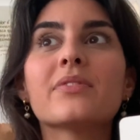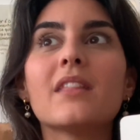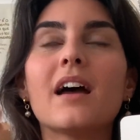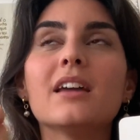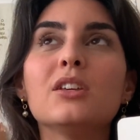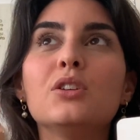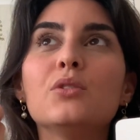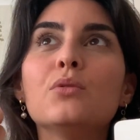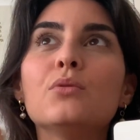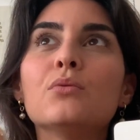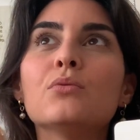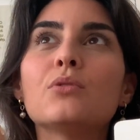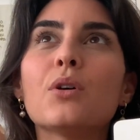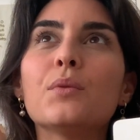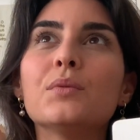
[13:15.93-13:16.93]
that you
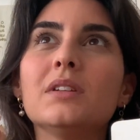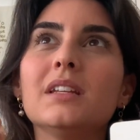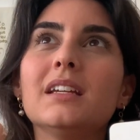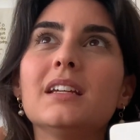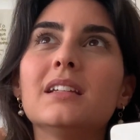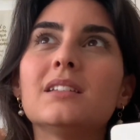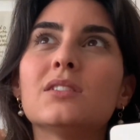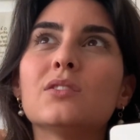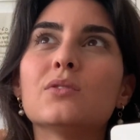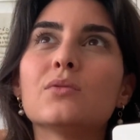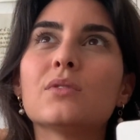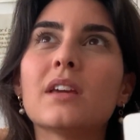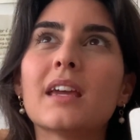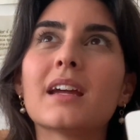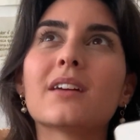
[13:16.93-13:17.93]
don't need to
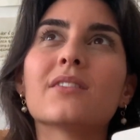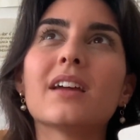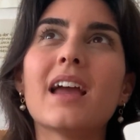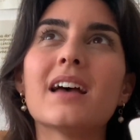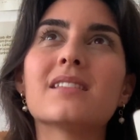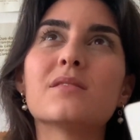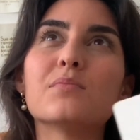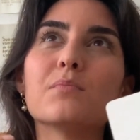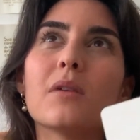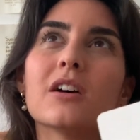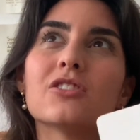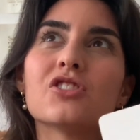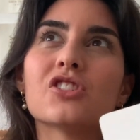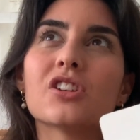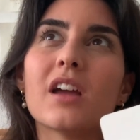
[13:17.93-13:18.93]
carry as
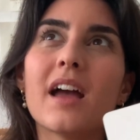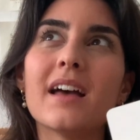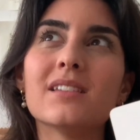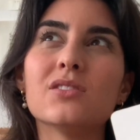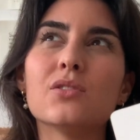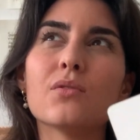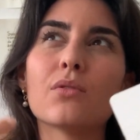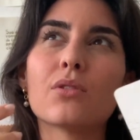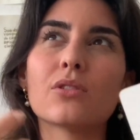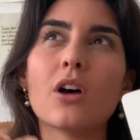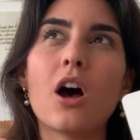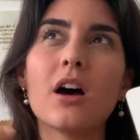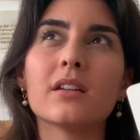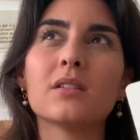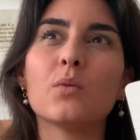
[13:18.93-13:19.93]
much as you
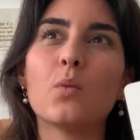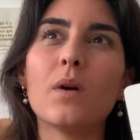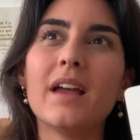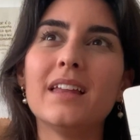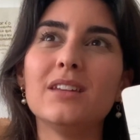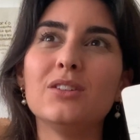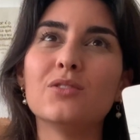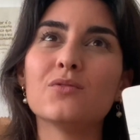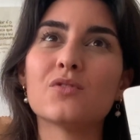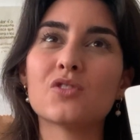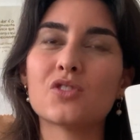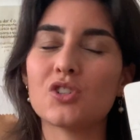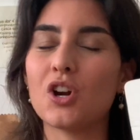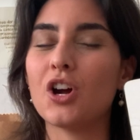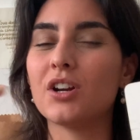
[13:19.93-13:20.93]
thought when you
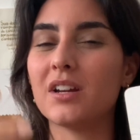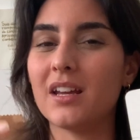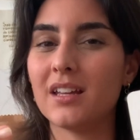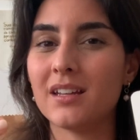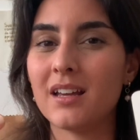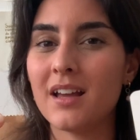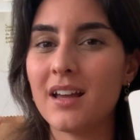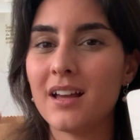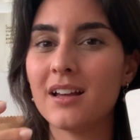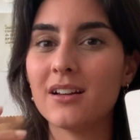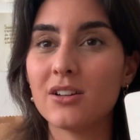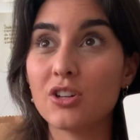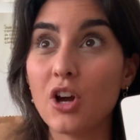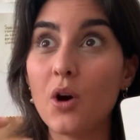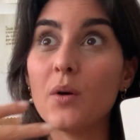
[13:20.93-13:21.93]
started
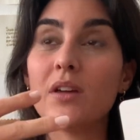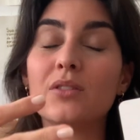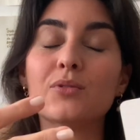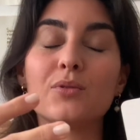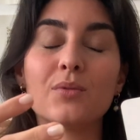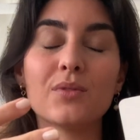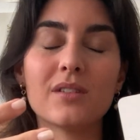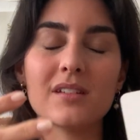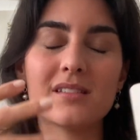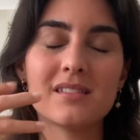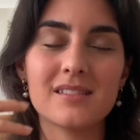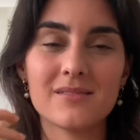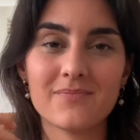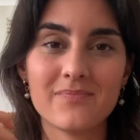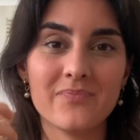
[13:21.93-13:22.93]
going through
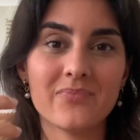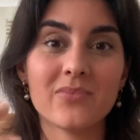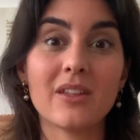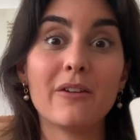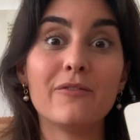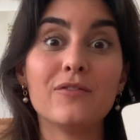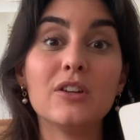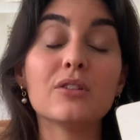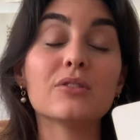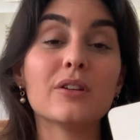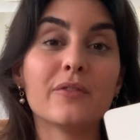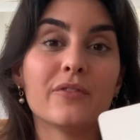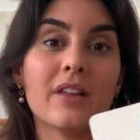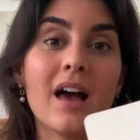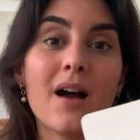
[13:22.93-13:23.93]
this field
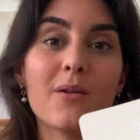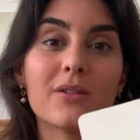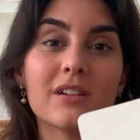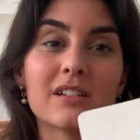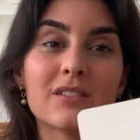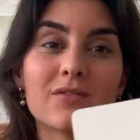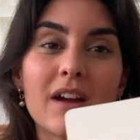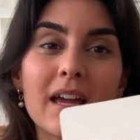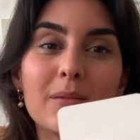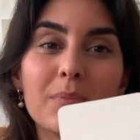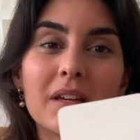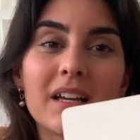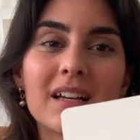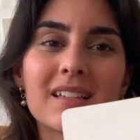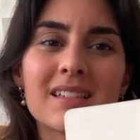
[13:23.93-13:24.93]
of flowers, right?
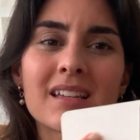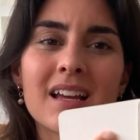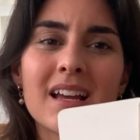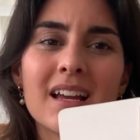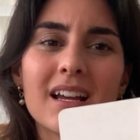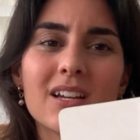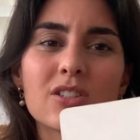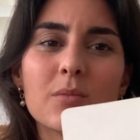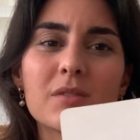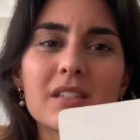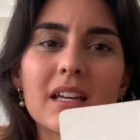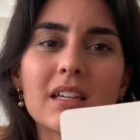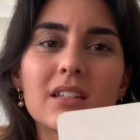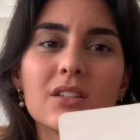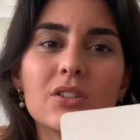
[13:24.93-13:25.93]
Because it's almost
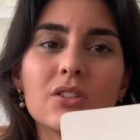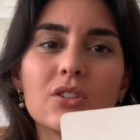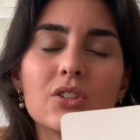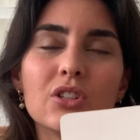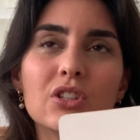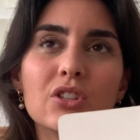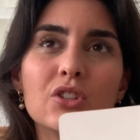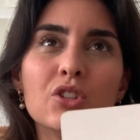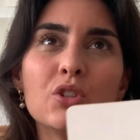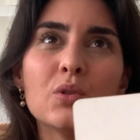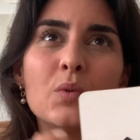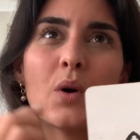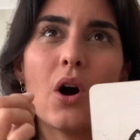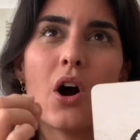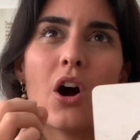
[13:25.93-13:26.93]
like
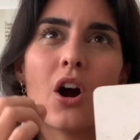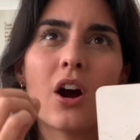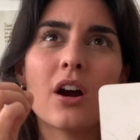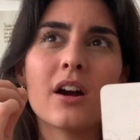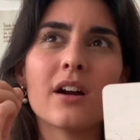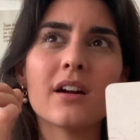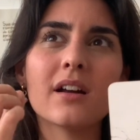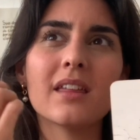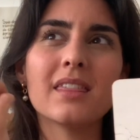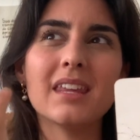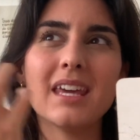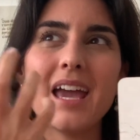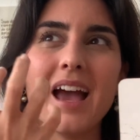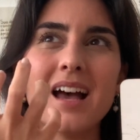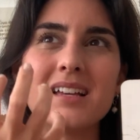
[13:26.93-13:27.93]
you are
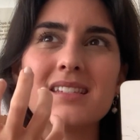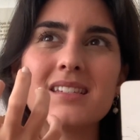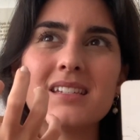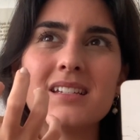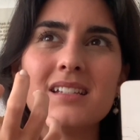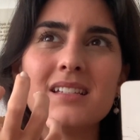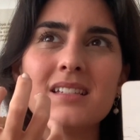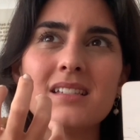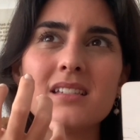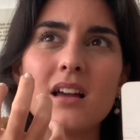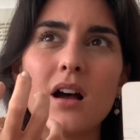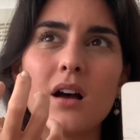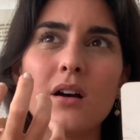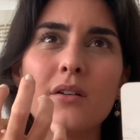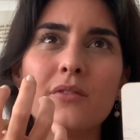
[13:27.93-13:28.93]
the essence
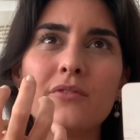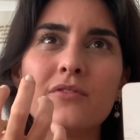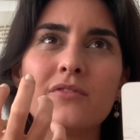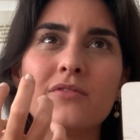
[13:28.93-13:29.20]
of